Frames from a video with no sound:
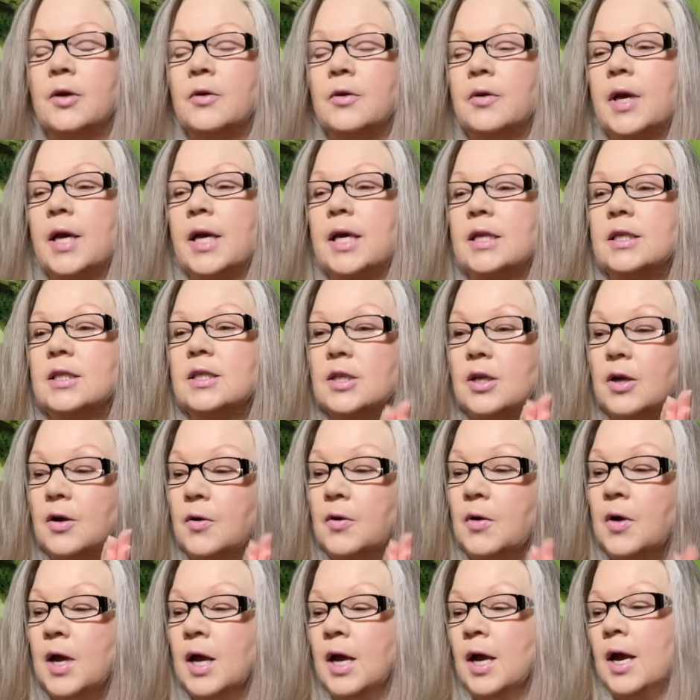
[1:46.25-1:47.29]
Okay,
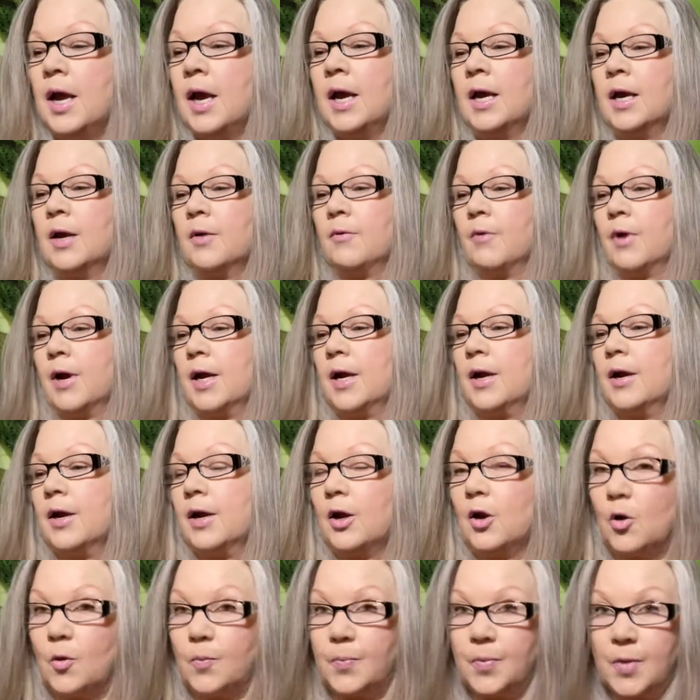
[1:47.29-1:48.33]
so anyway, I
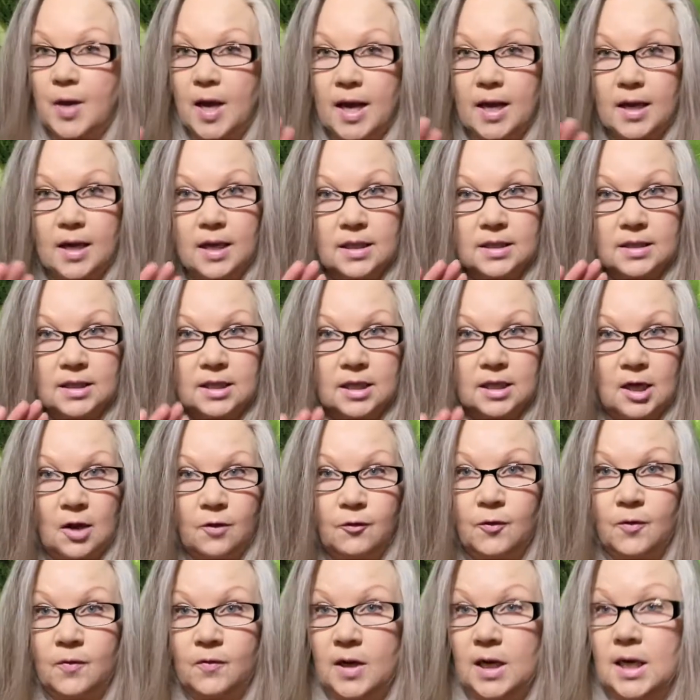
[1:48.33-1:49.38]
hope that is
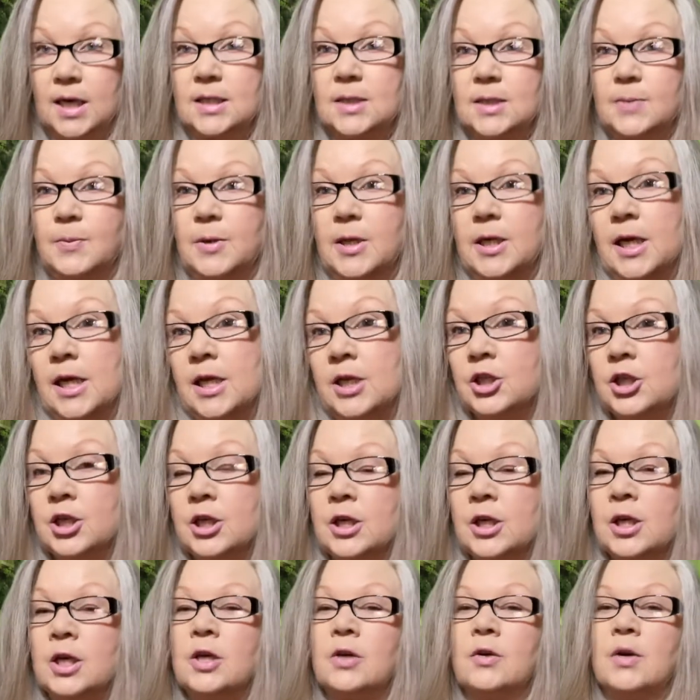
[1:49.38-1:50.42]
enough of an
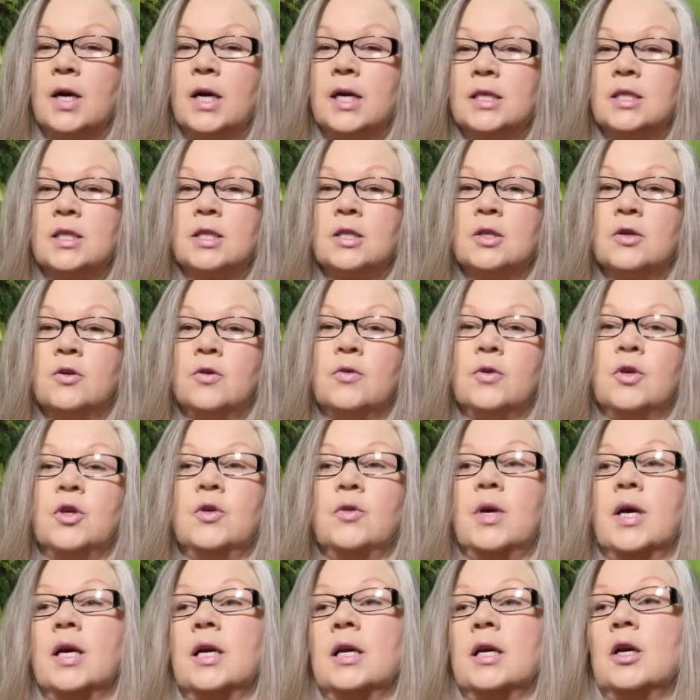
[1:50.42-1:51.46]
explanation. You guys know you
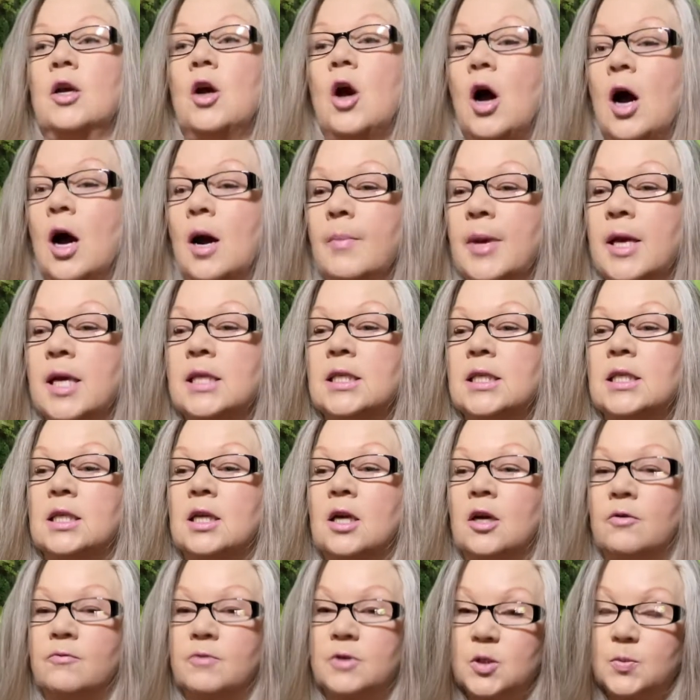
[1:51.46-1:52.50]
can comment and
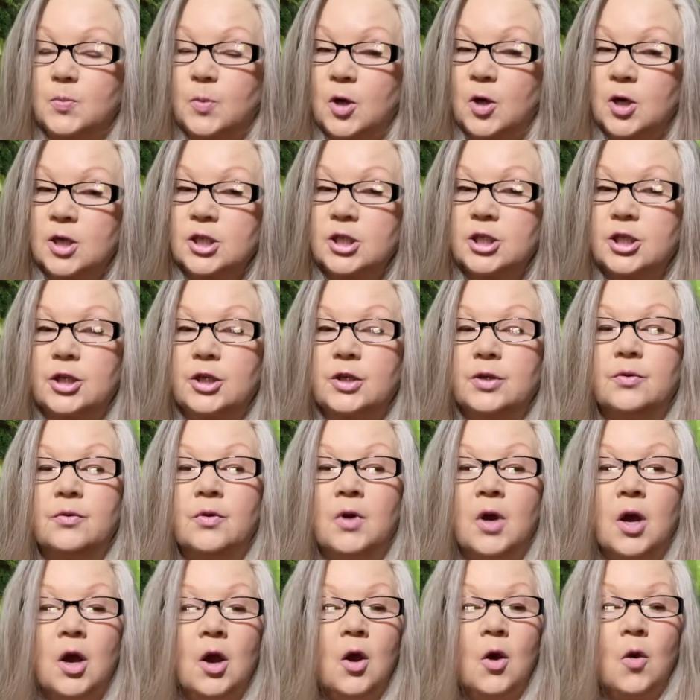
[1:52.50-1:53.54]
I'll respond to
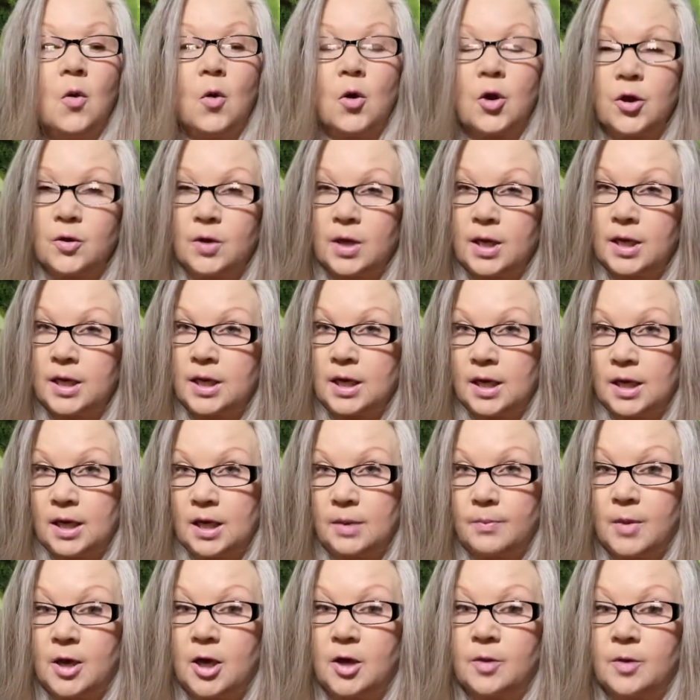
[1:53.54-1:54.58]
you, or you can
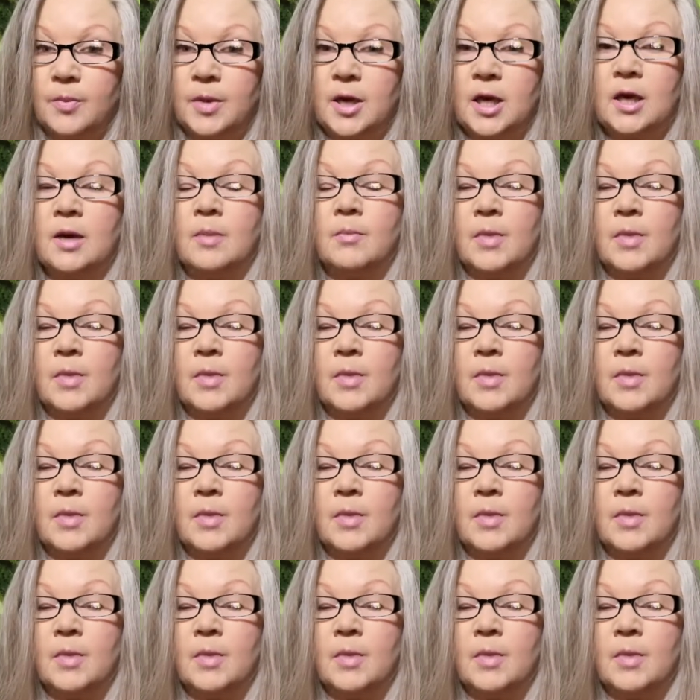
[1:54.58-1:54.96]
email me.